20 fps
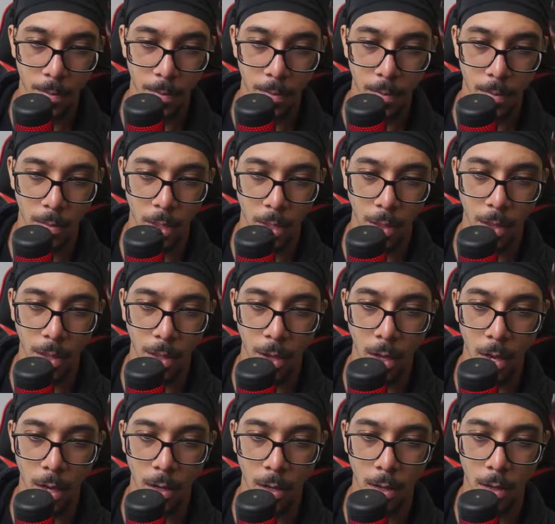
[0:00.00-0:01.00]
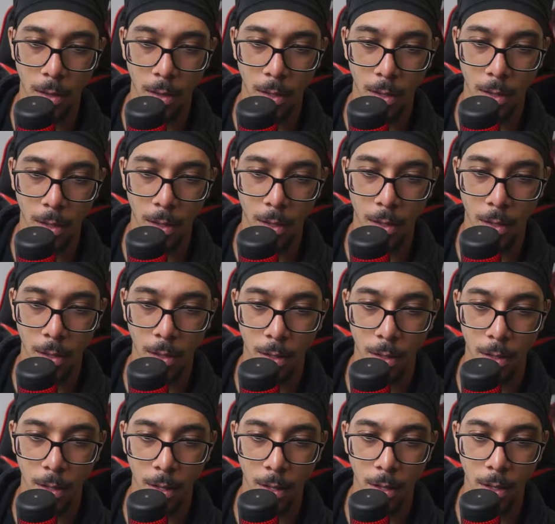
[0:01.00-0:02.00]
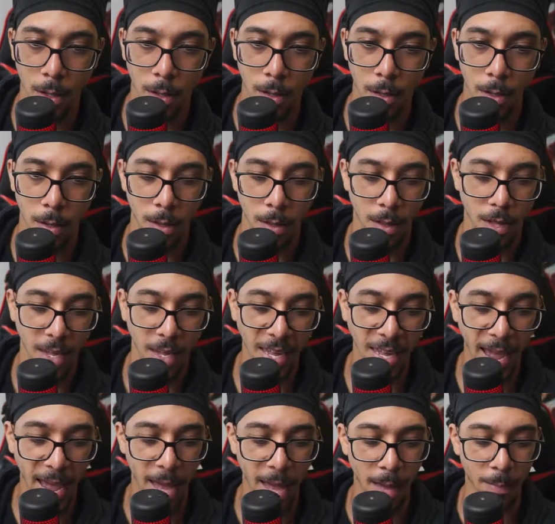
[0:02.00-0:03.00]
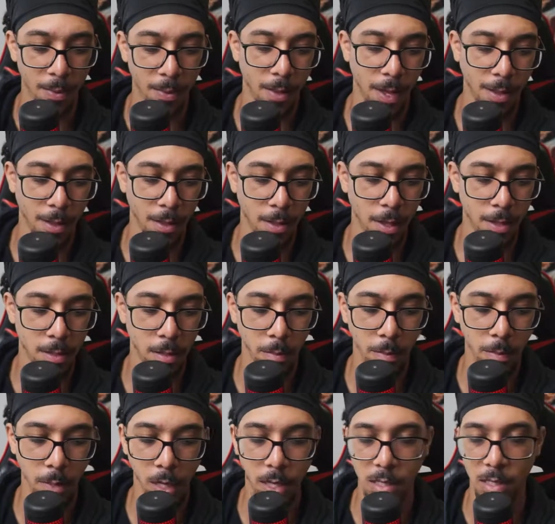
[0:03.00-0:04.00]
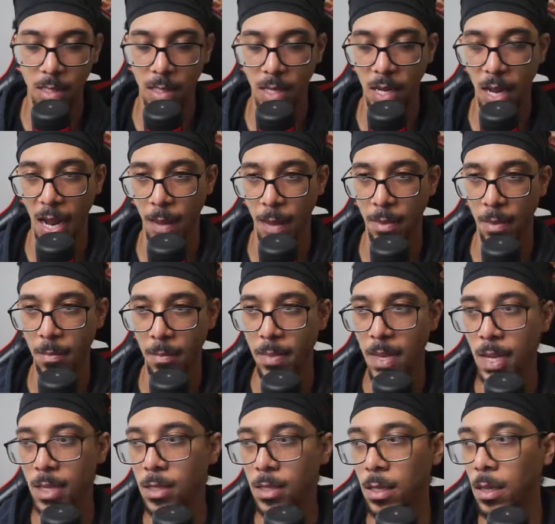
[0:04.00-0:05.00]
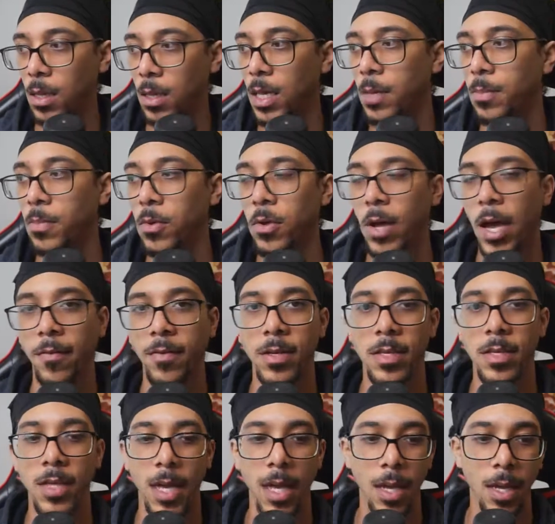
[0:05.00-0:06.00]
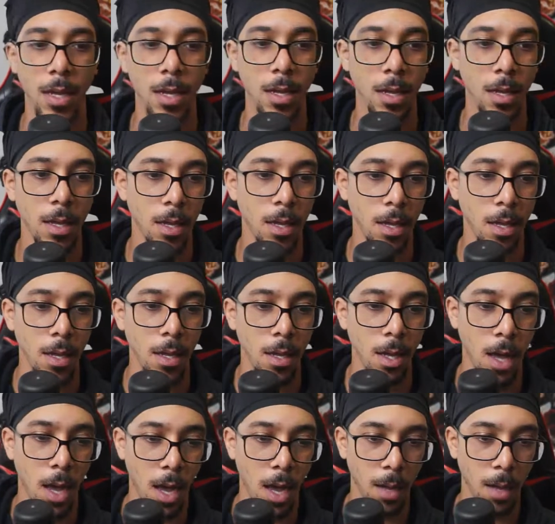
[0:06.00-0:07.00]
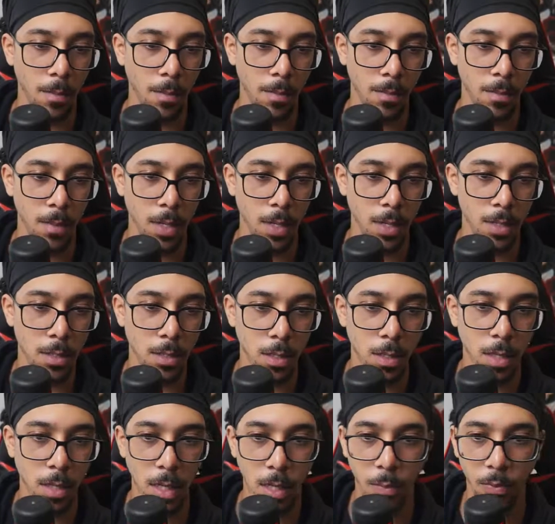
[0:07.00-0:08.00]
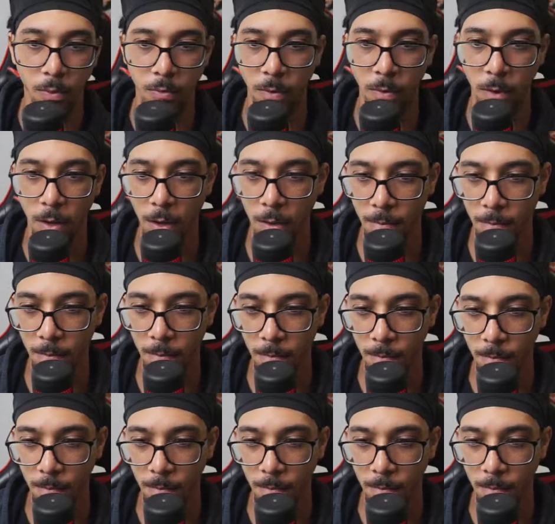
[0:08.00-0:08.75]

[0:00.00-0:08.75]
The thought, the gap, I think that's the biggest gap, the biggest leap you have to take, is a leap from